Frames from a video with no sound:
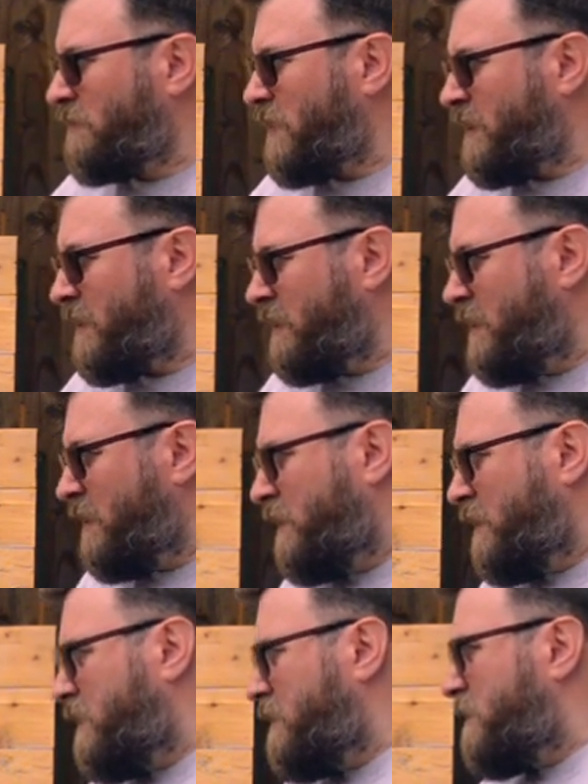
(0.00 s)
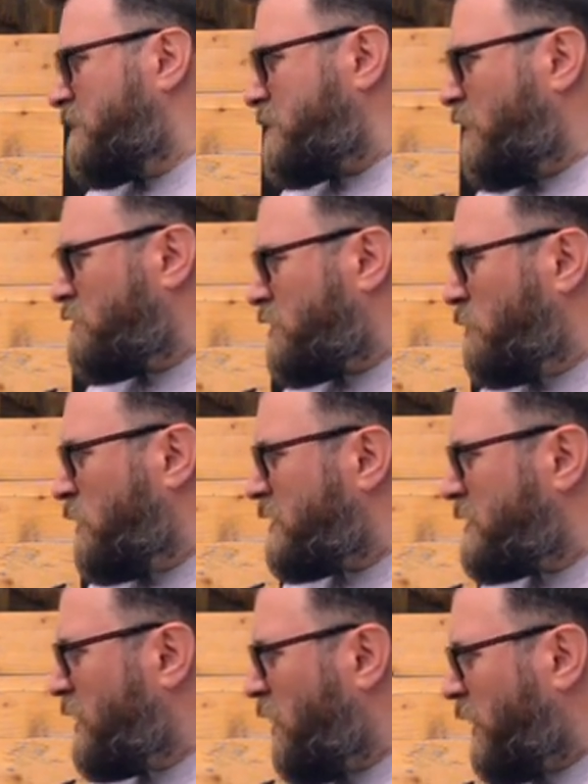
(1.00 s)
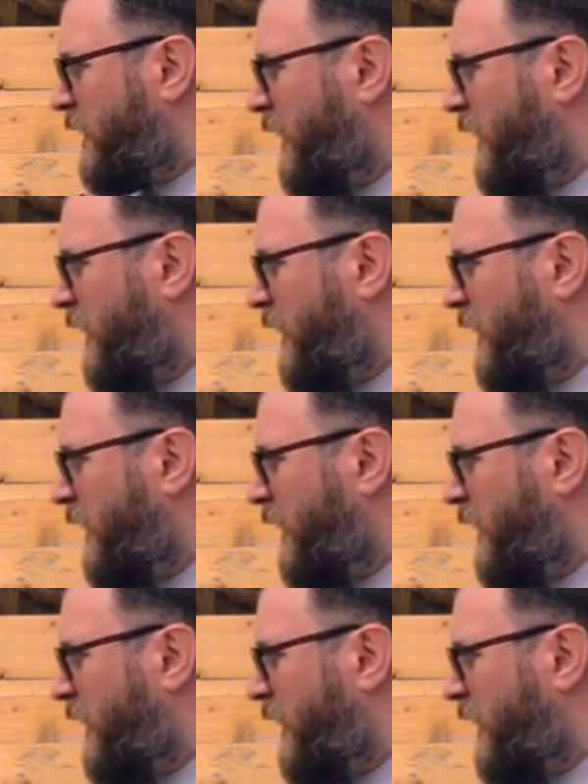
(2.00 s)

yeah. So, Tommie, do you like